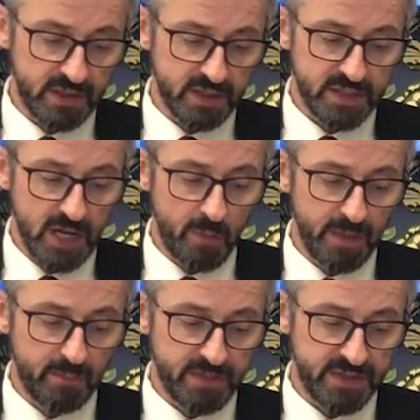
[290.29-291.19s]
thus
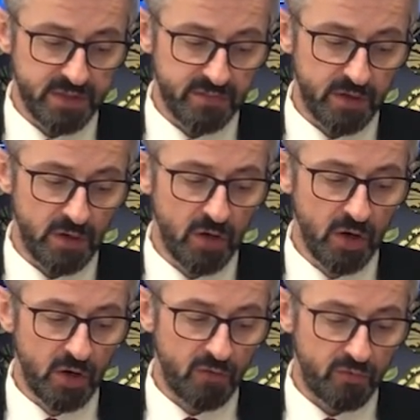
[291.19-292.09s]
helping business flow
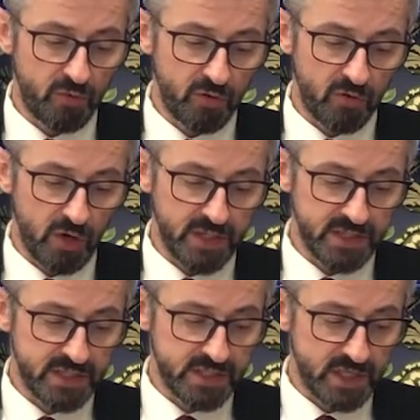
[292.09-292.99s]
through the
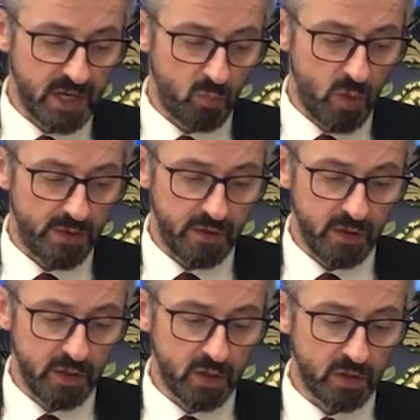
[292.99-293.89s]
crisis and weather
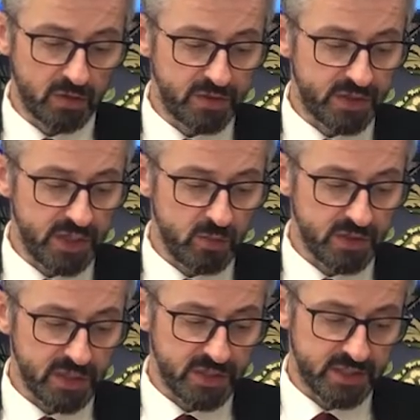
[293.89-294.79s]

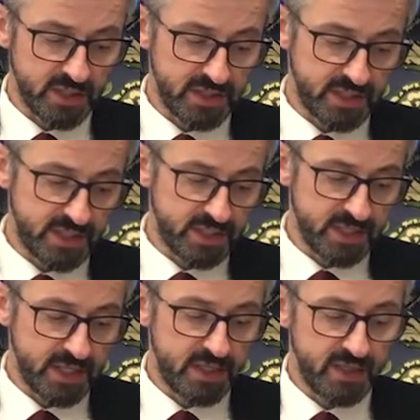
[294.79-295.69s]
continuous uncertainties
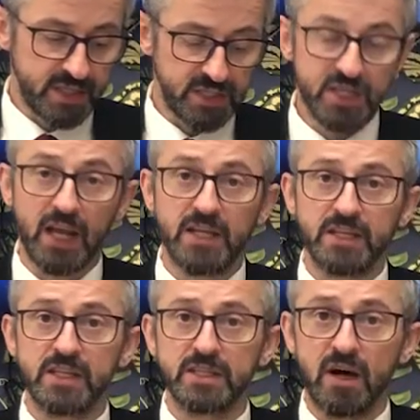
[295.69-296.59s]
in these
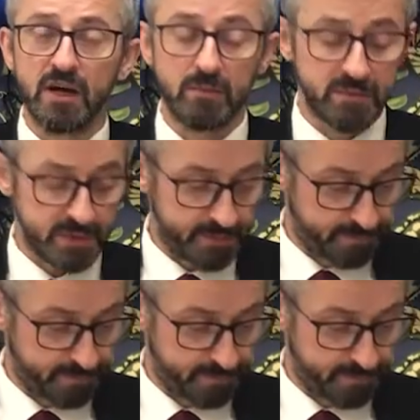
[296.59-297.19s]
challenging times.